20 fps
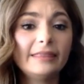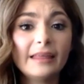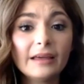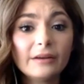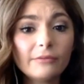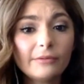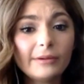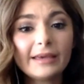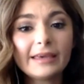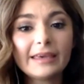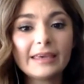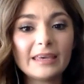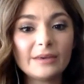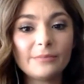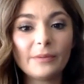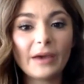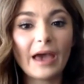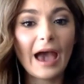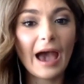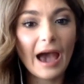And then we
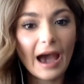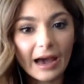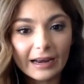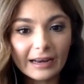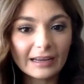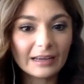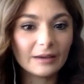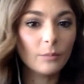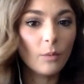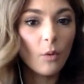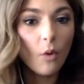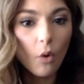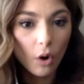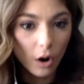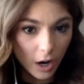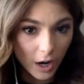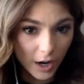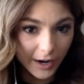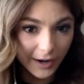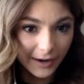keep adding
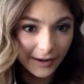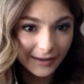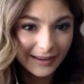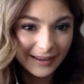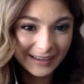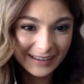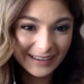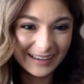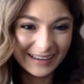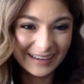more.